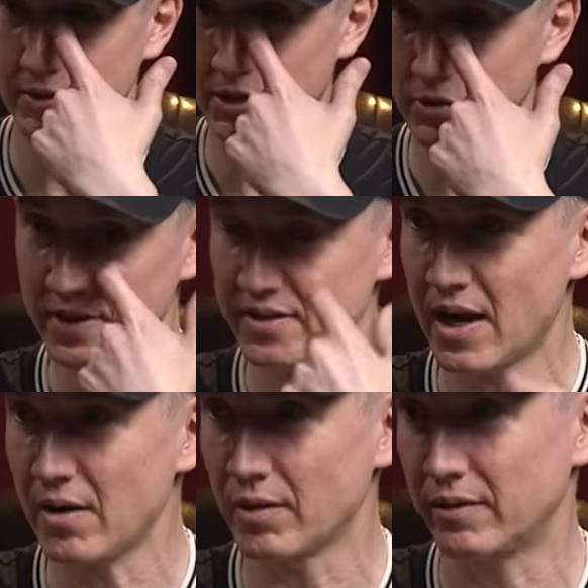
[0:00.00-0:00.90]
of turned this
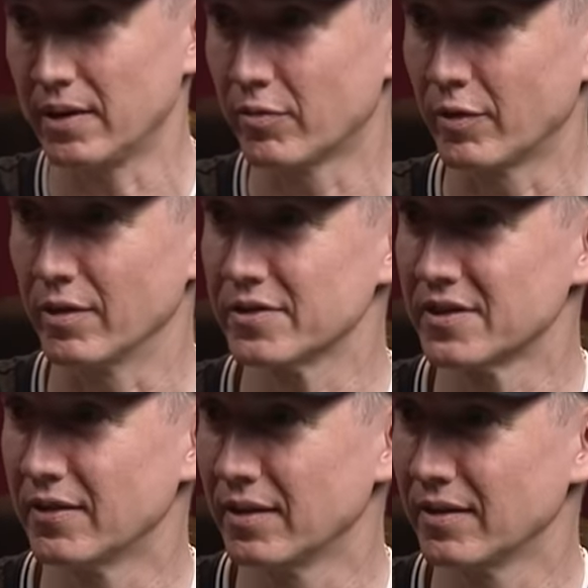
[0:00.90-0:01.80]
down, I think,
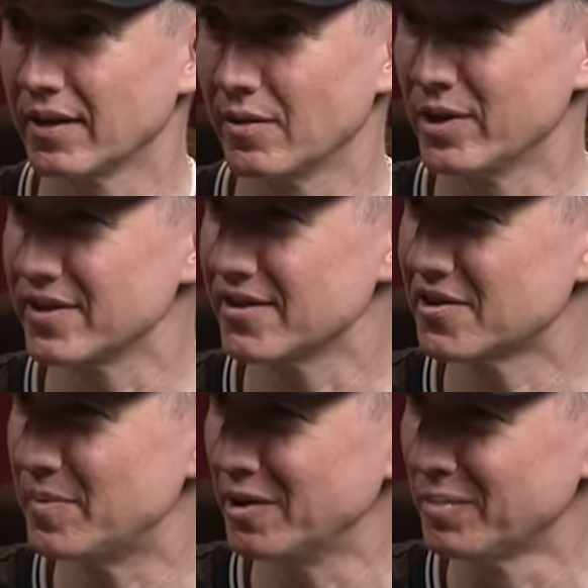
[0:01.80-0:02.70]
first, and then like it went to
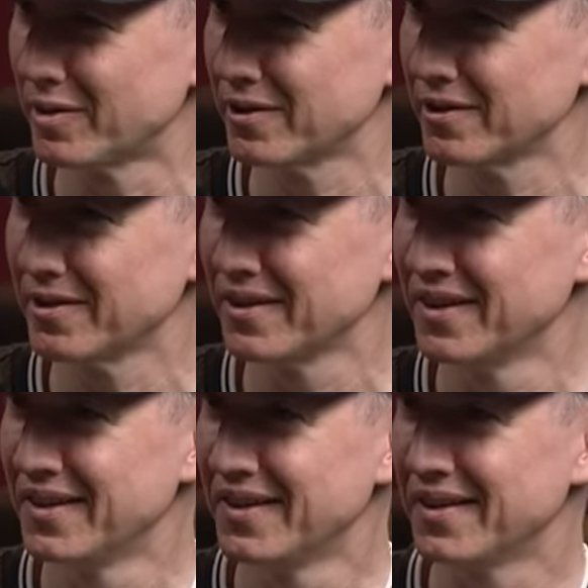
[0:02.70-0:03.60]
Spielberg.
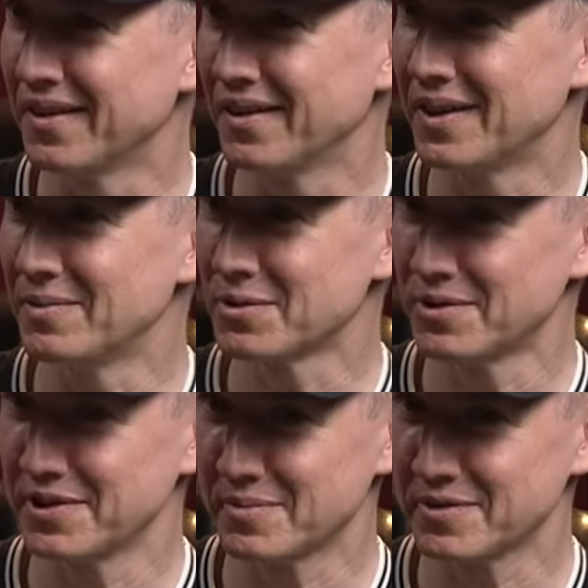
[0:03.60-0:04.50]
Mm. Uh, he was
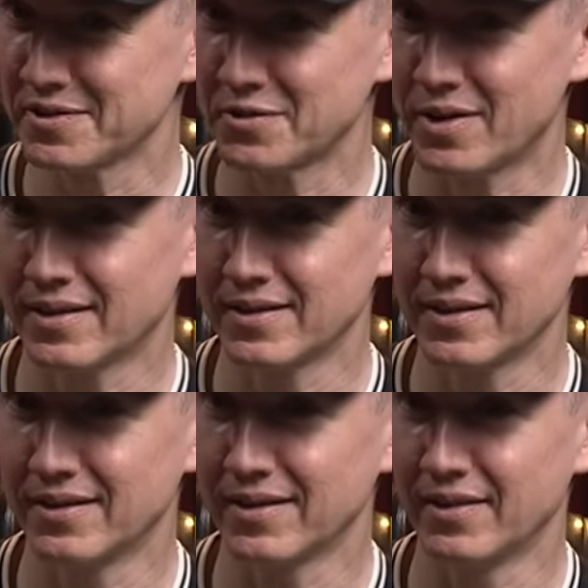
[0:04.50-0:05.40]
originally supposed to direct
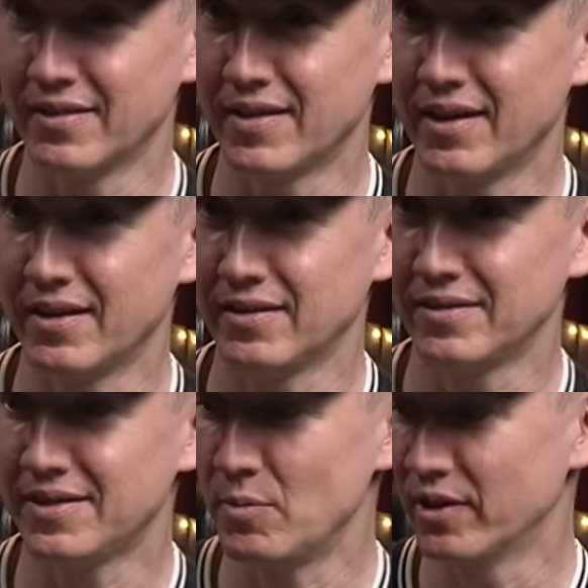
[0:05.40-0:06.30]
it, and
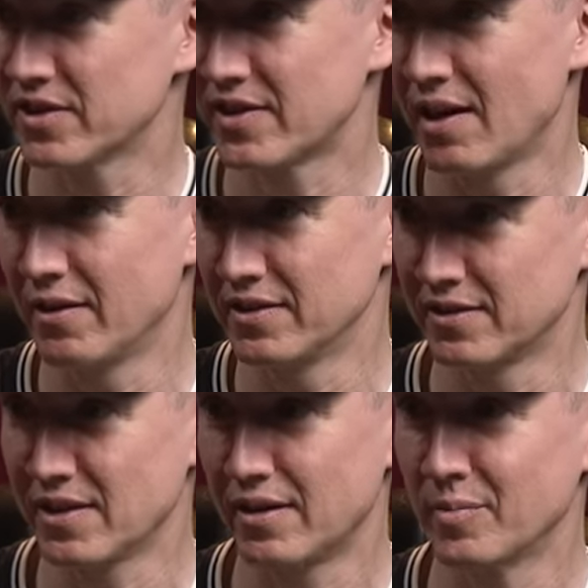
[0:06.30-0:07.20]
then he wanted to stay on as
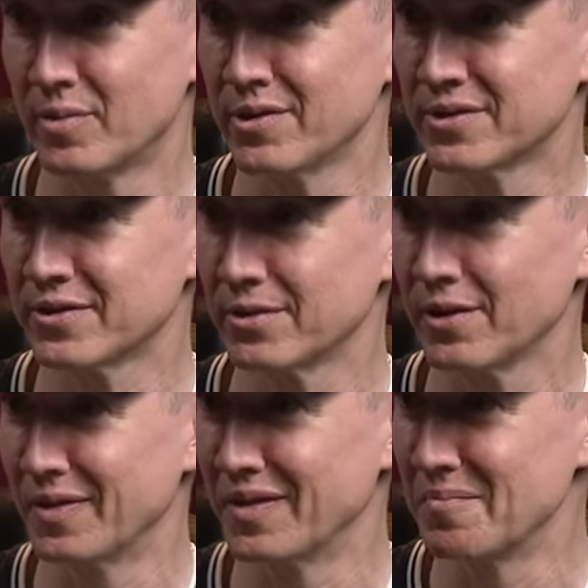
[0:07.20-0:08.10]
executive producer,
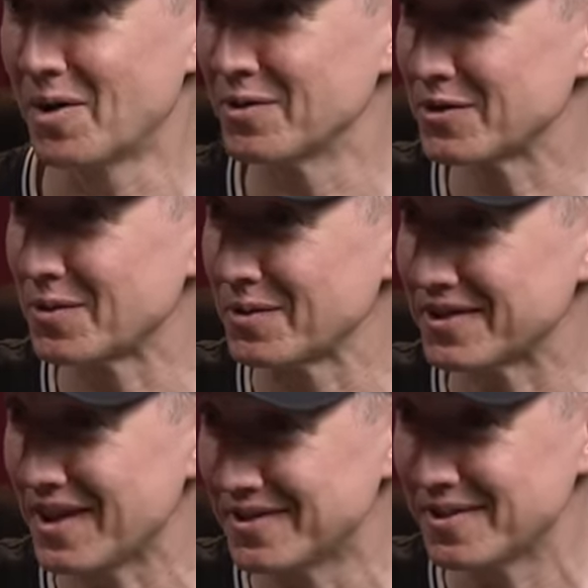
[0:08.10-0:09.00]
and then Martin
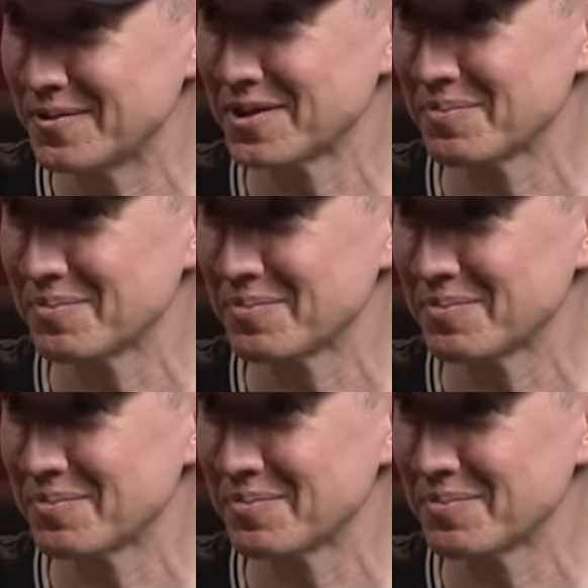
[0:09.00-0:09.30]
Scorsese was